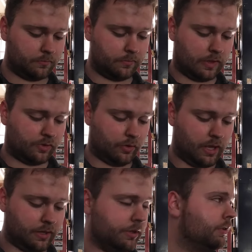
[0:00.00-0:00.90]
These are
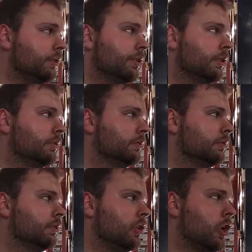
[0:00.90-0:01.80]
not your
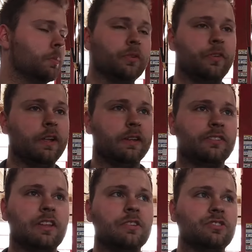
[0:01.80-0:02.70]
Harbor Freight
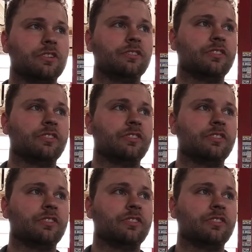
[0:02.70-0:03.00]
extensions.